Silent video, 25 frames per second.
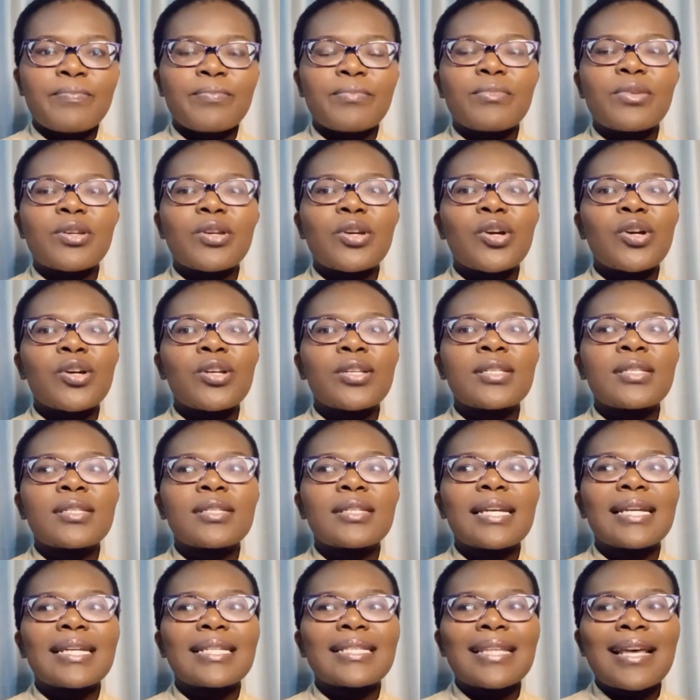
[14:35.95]

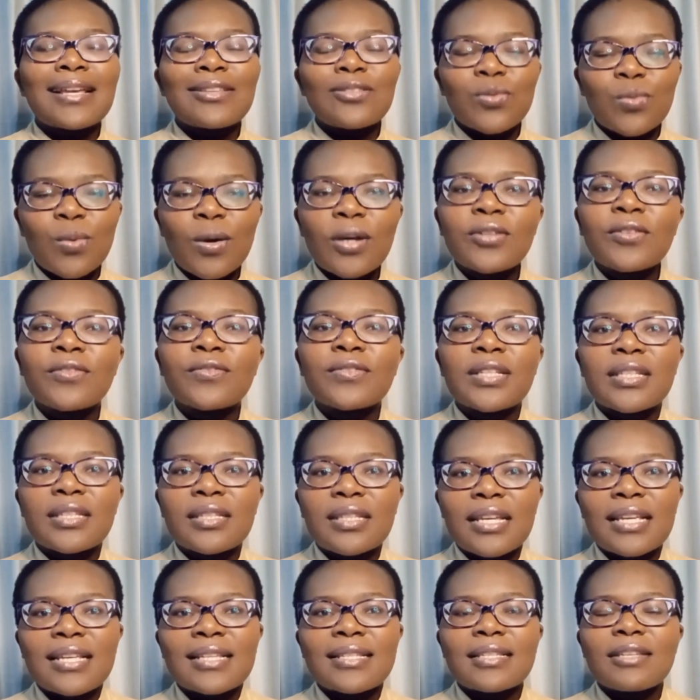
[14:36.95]
because that's one of the
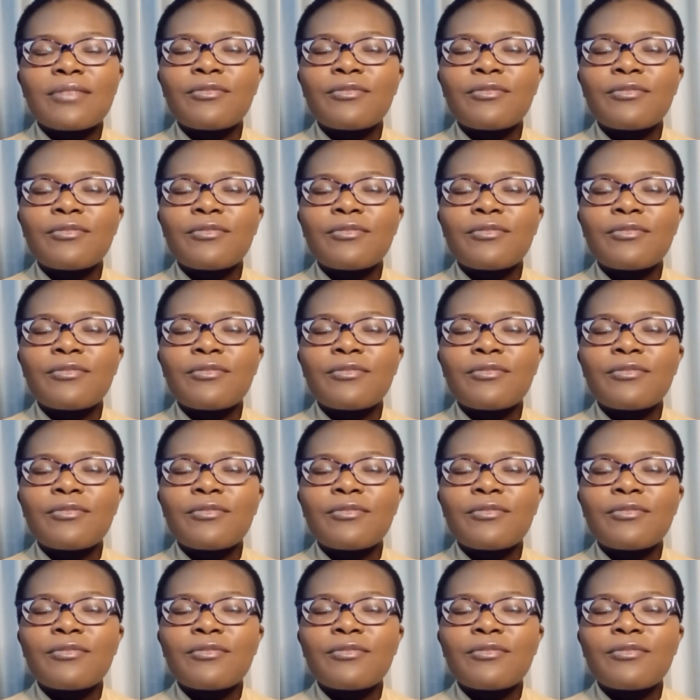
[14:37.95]
things.